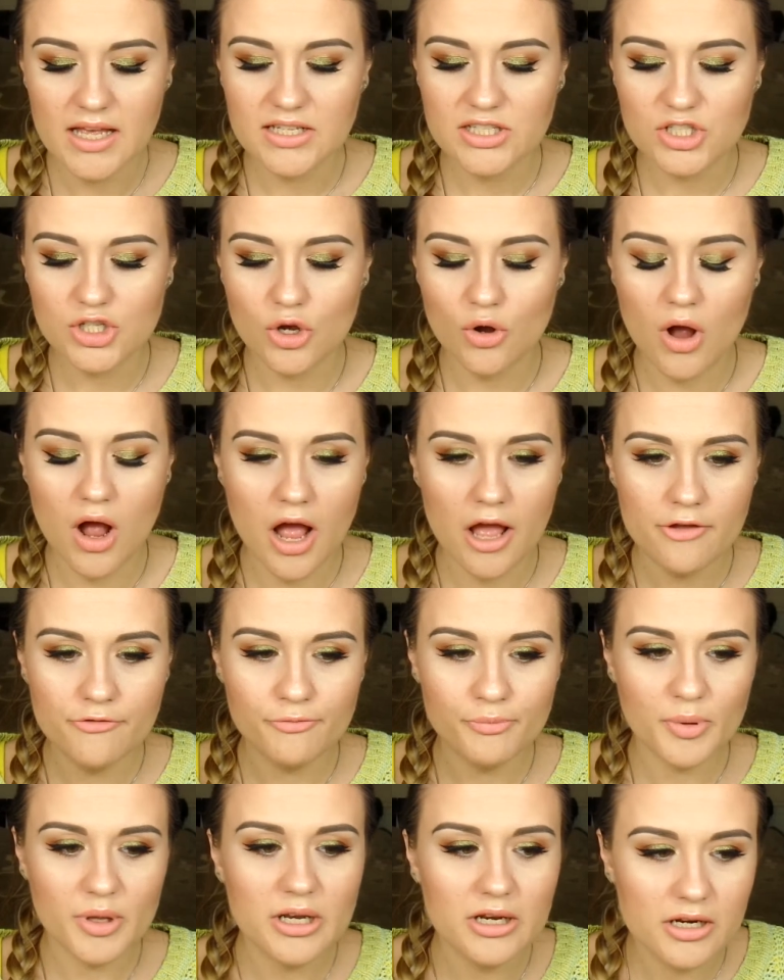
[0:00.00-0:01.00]
So
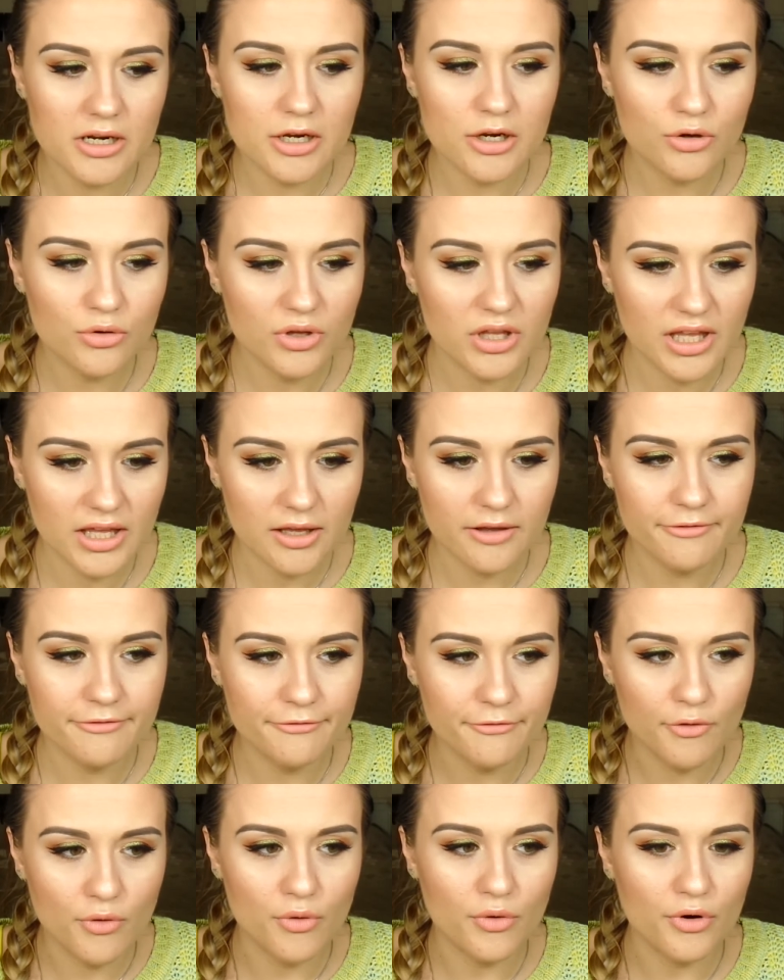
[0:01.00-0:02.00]
I've been looking
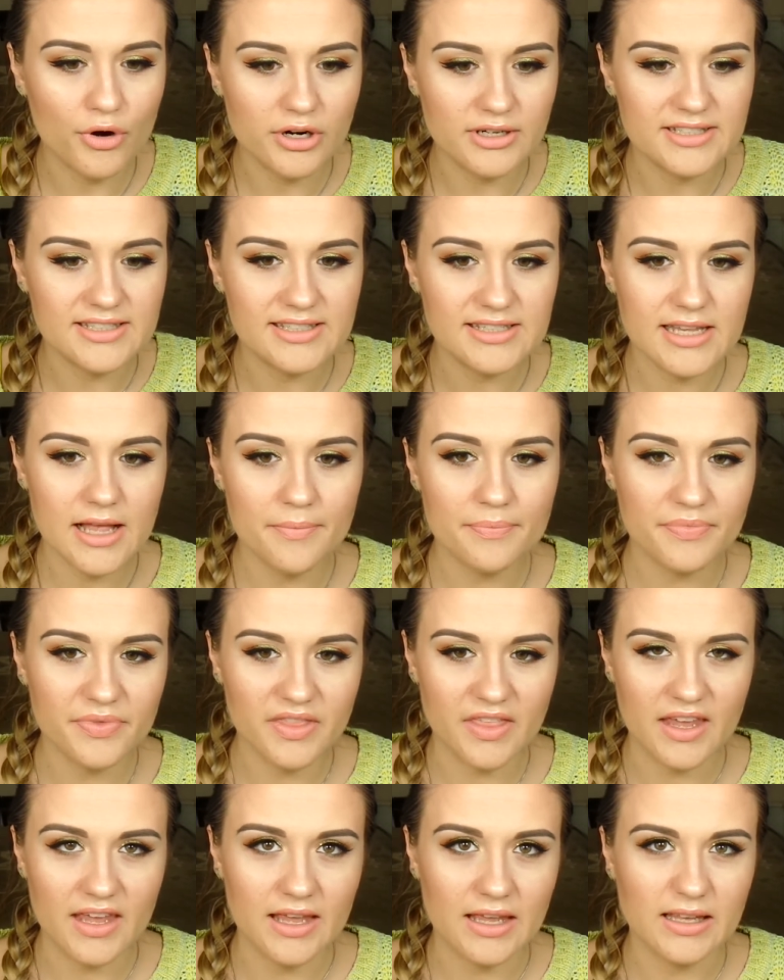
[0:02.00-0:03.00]
for
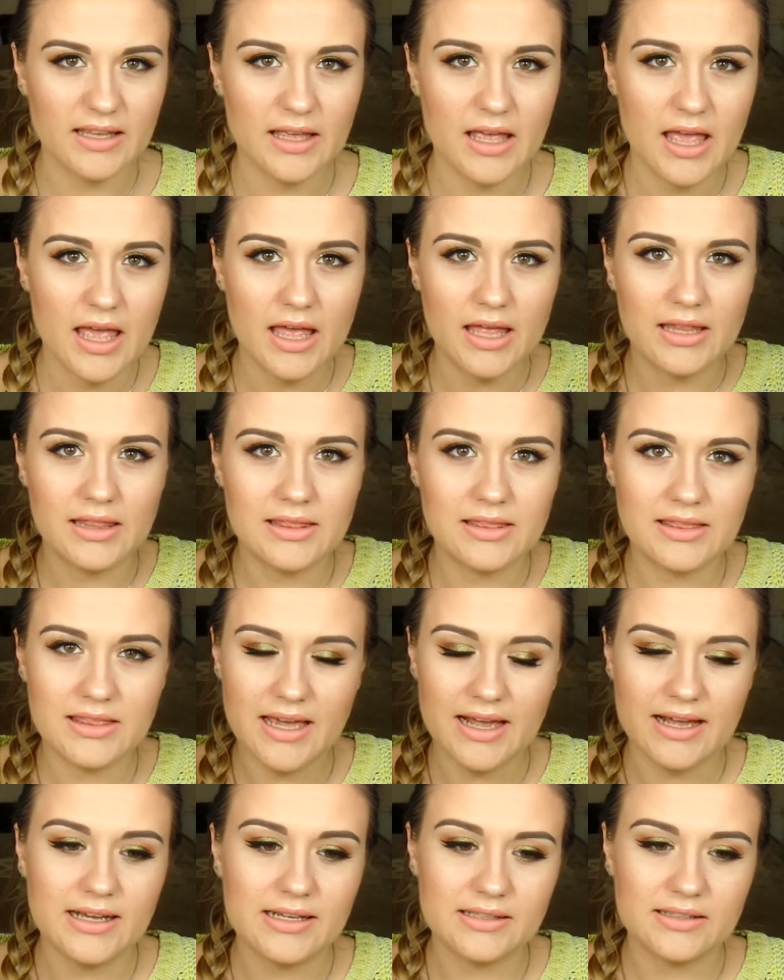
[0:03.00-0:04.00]
something
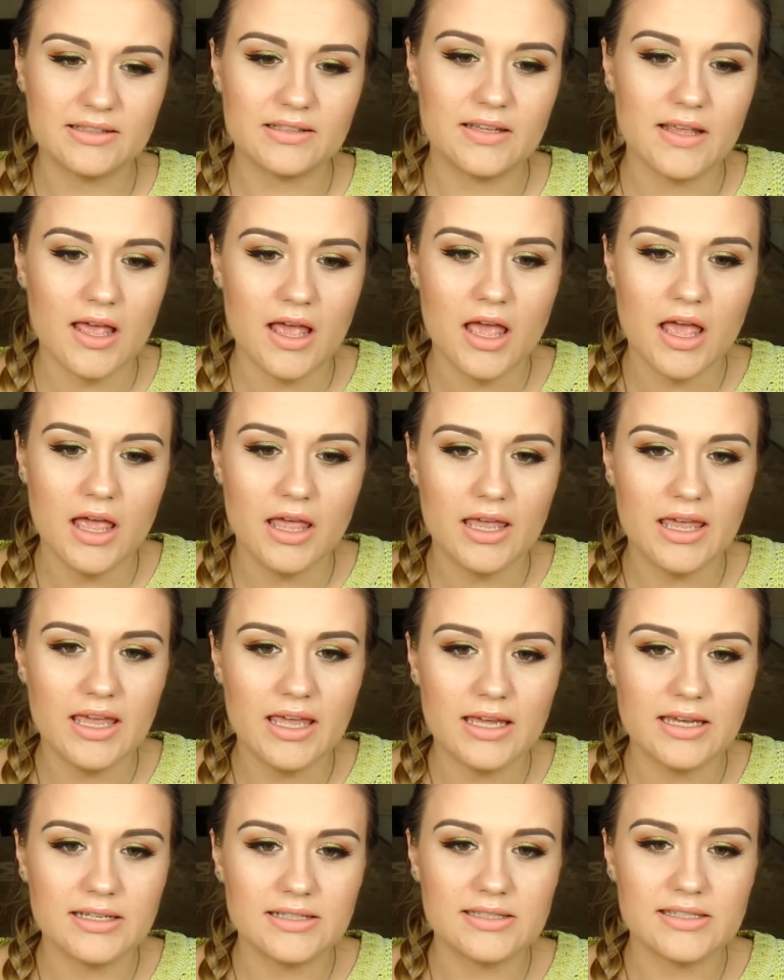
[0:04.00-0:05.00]
that
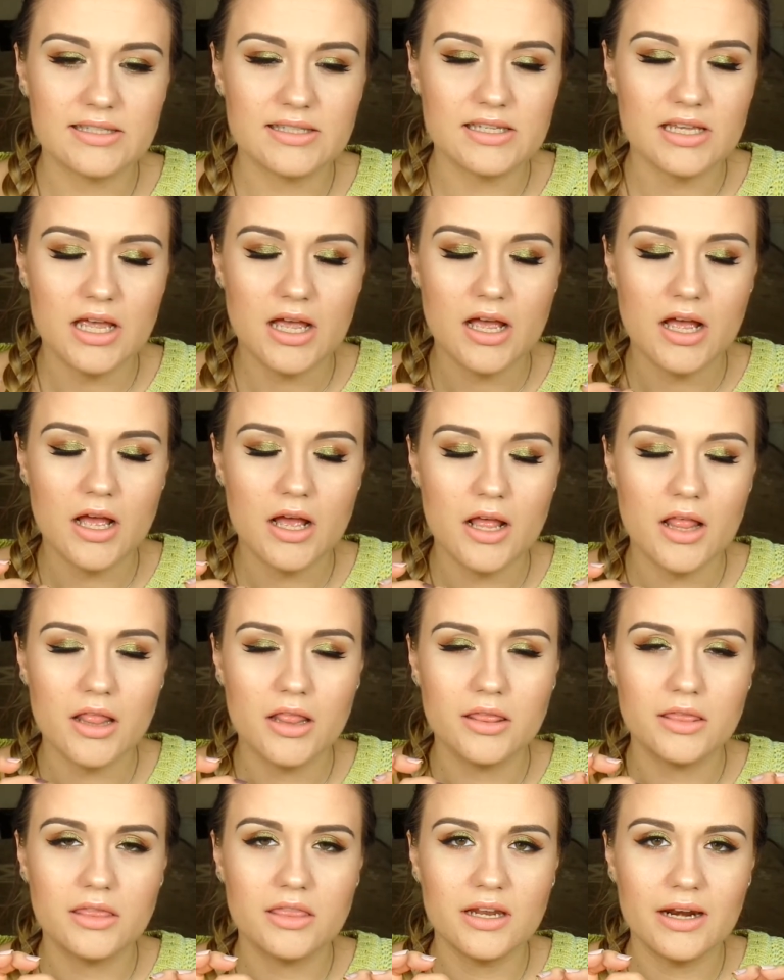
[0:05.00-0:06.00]
is
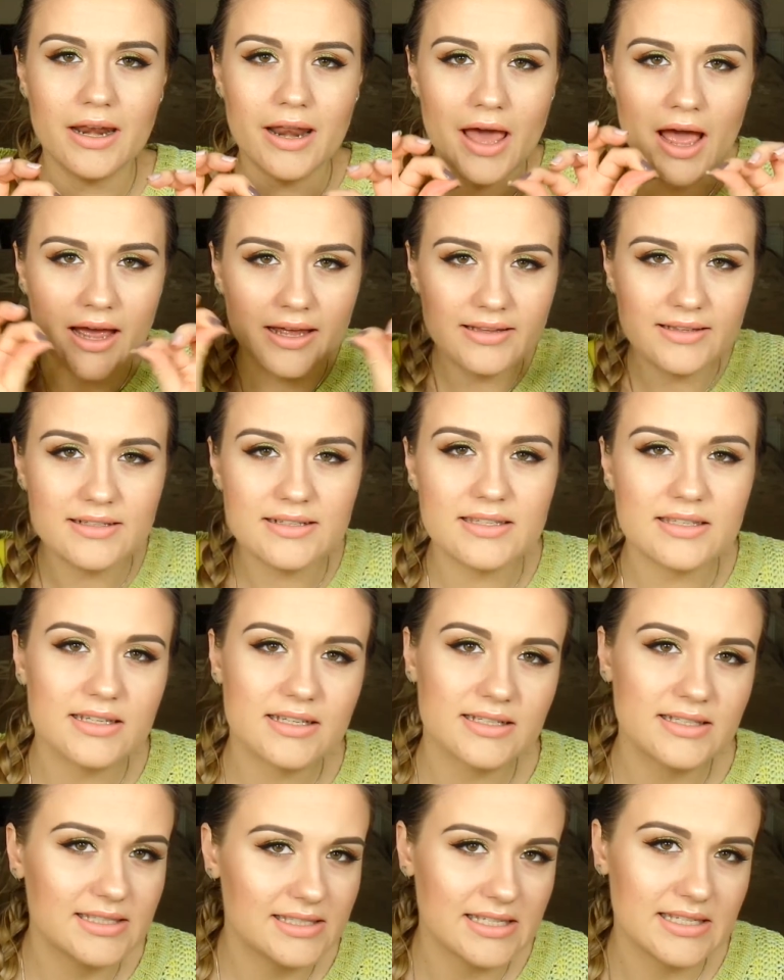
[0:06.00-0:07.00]
the lightest
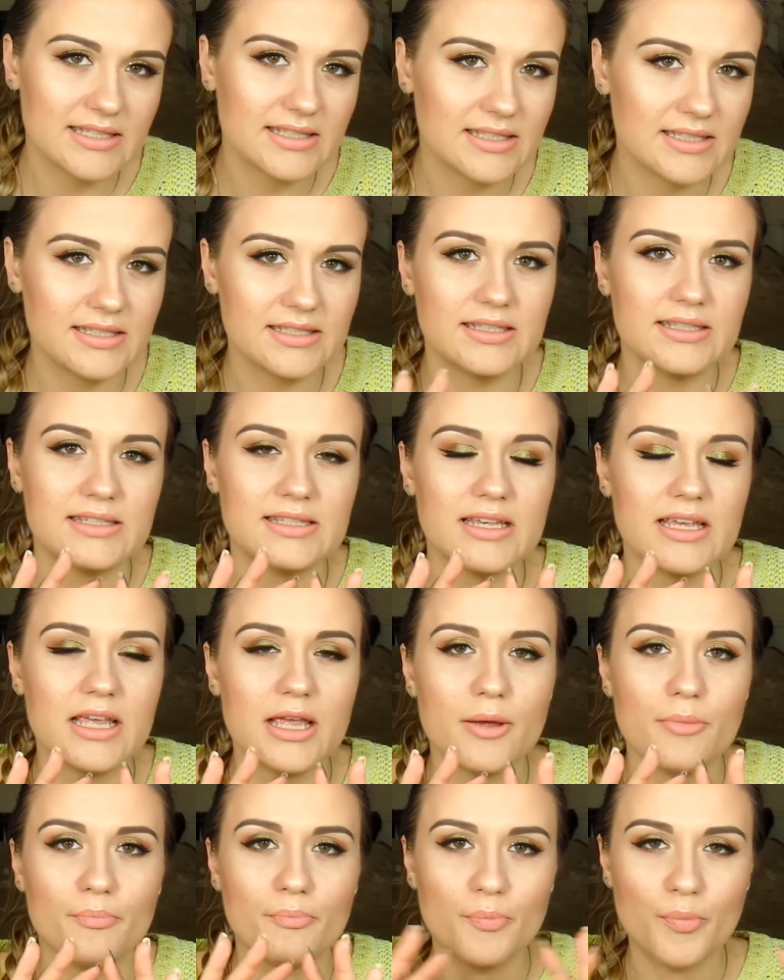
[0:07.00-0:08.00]

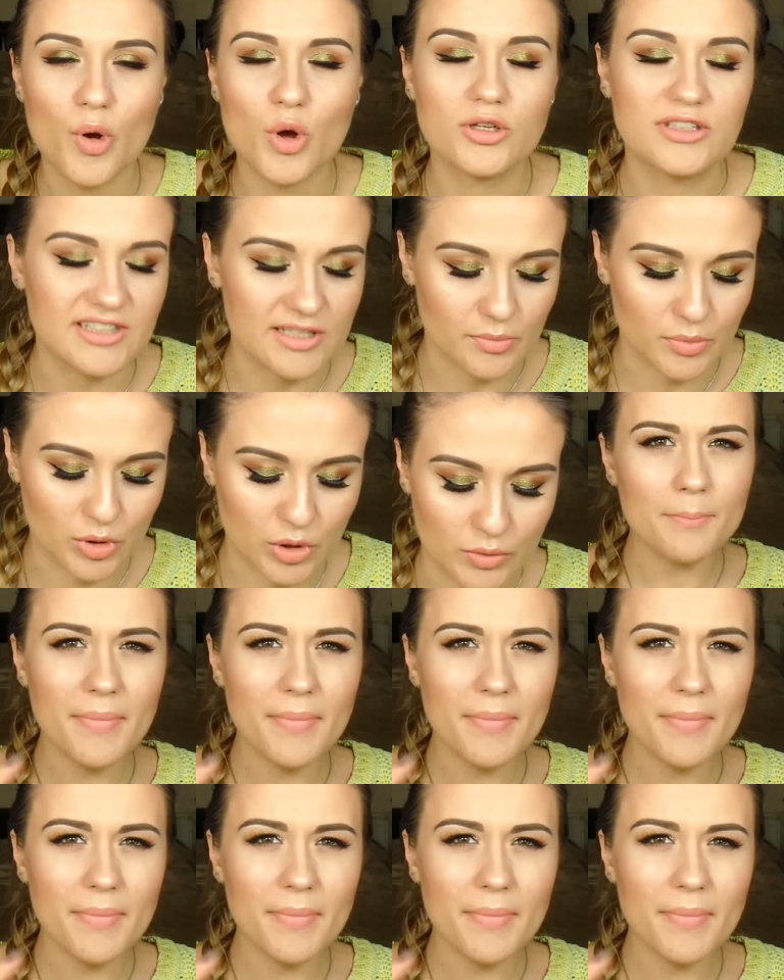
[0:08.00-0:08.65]
consistency possible.